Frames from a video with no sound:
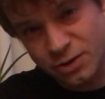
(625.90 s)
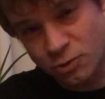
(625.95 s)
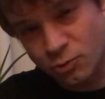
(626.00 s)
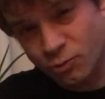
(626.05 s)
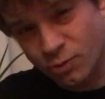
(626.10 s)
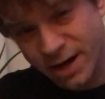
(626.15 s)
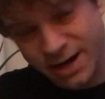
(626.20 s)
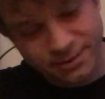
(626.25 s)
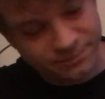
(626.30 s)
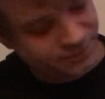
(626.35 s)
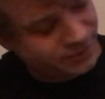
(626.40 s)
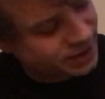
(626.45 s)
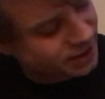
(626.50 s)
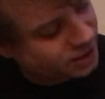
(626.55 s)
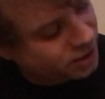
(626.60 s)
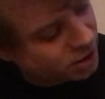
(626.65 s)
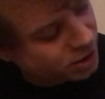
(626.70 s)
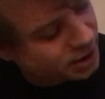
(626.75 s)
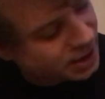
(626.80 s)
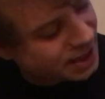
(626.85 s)
your ring
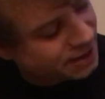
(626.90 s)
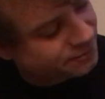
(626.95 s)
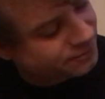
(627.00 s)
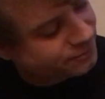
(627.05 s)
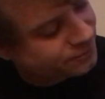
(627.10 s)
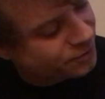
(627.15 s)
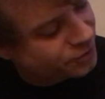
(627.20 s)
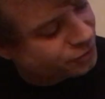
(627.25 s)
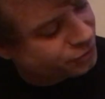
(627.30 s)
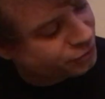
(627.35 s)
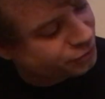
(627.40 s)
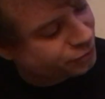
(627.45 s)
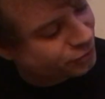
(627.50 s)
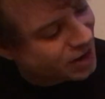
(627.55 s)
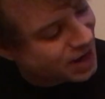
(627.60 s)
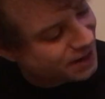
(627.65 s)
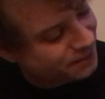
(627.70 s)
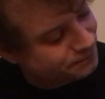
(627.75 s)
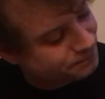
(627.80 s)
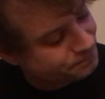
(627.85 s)
finger, and first
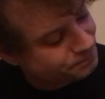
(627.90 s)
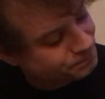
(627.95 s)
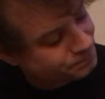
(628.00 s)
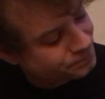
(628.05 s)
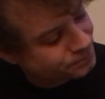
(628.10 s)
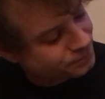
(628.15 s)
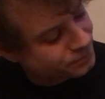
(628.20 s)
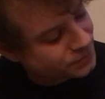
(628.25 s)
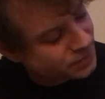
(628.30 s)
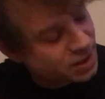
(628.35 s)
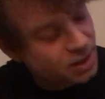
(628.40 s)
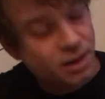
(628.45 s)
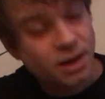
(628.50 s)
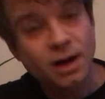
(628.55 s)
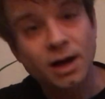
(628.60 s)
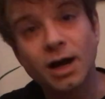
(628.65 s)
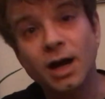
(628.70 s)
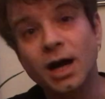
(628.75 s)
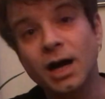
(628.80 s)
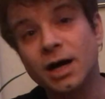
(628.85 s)
fret
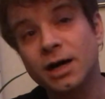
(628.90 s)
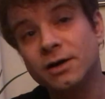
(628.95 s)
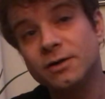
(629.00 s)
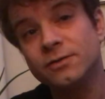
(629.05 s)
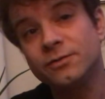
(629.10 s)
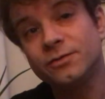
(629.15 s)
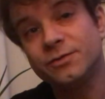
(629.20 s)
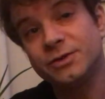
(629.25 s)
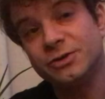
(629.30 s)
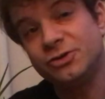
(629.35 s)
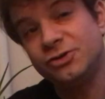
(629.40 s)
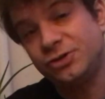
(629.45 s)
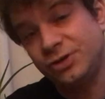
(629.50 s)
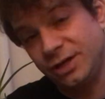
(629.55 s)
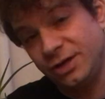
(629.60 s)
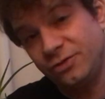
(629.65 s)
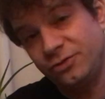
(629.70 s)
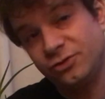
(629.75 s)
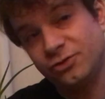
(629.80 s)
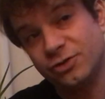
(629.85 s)
of the
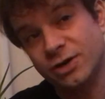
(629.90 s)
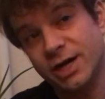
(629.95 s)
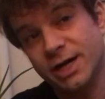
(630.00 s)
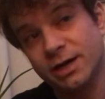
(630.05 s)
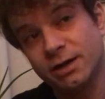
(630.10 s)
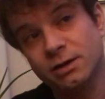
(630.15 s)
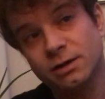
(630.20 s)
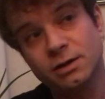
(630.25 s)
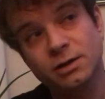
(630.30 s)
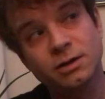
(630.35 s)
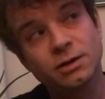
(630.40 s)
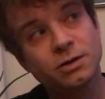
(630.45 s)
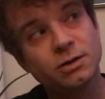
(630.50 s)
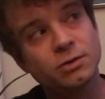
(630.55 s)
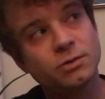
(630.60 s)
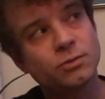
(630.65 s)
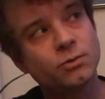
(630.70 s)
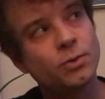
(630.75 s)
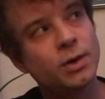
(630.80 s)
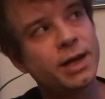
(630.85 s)
G string
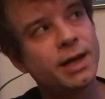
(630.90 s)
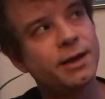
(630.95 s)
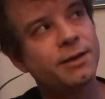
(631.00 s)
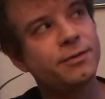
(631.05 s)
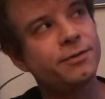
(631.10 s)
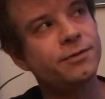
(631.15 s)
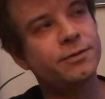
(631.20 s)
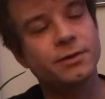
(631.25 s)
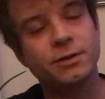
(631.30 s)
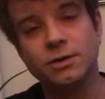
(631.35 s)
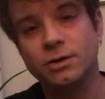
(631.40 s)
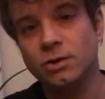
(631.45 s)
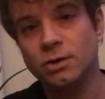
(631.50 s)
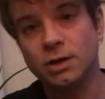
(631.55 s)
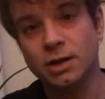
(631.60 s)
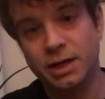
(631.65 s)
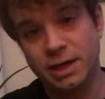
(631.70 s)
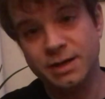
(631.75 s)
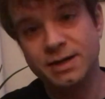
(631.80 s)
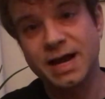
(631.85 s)
with
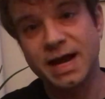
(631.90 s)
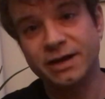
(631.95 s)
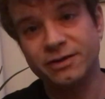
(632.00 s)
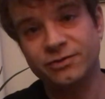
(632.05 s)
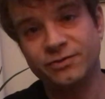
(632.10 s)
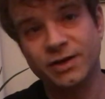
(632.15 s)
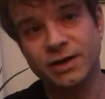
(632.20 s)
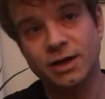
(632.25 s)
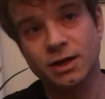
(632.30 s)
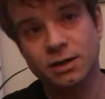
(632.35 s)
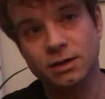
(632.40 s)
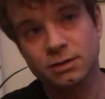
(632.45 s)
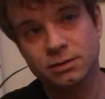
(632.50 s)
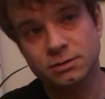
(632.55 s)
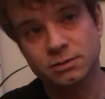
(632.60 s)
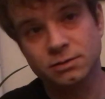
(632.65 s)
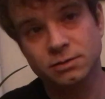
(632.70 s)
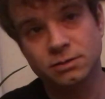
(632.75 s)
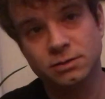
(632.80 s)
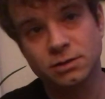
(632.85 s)
your index finger.
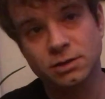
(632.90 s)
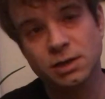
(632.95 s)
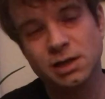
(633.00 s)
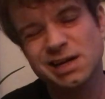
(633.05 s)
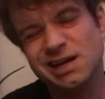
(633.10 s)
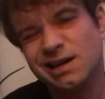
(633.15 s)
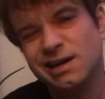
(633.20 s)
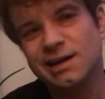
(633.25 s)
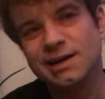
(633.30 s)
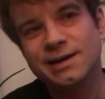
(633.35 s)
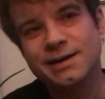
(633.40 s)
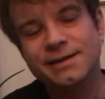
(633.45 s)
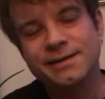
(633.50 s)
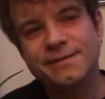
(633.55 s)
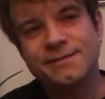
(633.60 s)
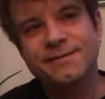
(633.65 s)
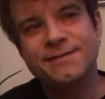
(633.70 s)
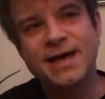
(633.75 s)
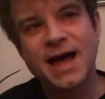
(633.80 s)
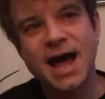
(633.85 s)

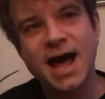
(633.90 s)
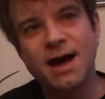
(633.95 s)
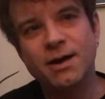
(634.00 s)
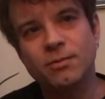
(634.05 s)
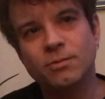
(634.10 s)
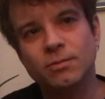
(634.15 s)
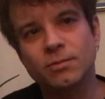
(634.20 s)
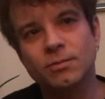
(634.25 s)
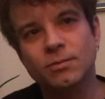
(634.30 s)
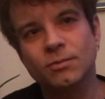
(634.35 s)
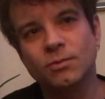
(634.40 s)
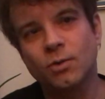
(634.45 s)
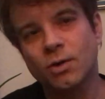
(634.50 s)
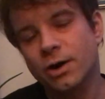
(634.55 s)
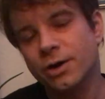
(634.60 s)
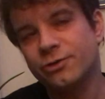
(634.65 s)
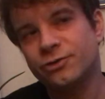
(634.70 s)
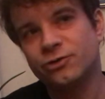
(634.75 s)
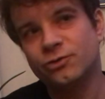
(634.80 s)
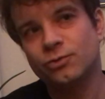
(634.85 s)
That
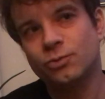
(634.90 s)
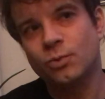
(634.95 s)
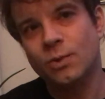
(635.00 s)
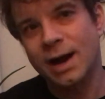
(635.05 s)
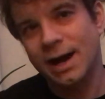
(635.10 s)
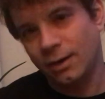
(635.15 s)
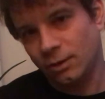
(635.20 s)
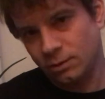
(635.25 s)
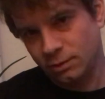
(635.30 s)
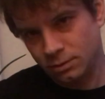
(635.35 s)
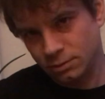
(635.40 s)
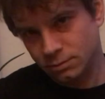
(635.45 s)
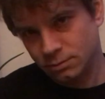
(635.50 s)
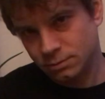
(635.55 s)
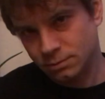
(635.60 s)
works well